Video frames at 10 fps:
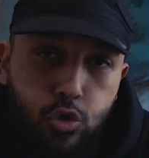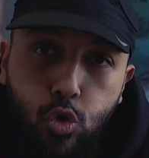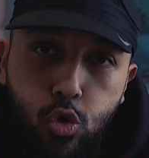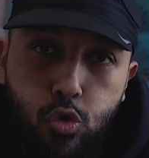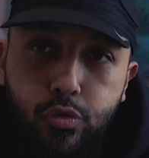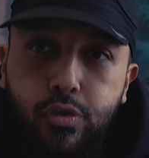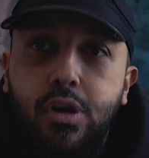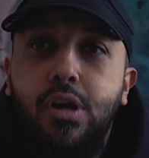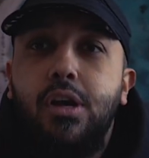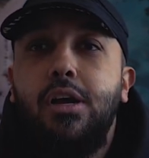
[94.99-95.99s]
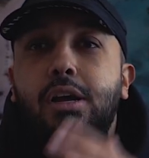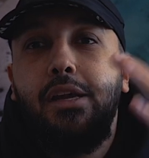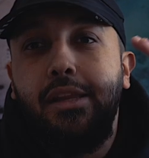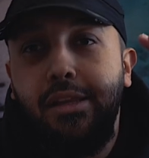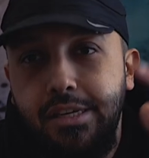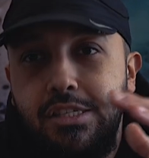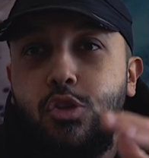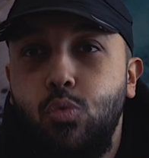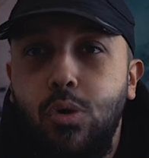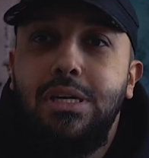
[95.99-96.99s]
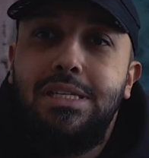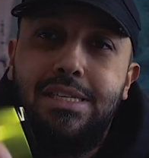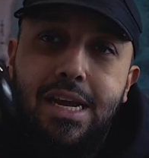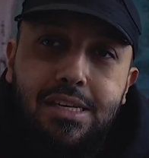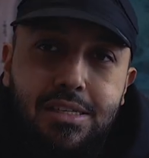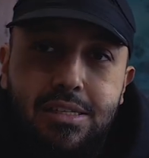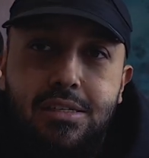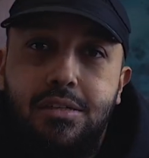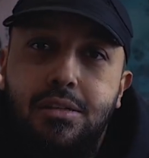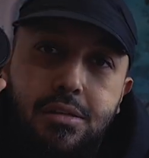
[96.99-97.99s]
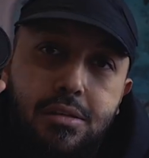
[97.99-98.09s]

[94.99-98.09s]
groove. This is what sets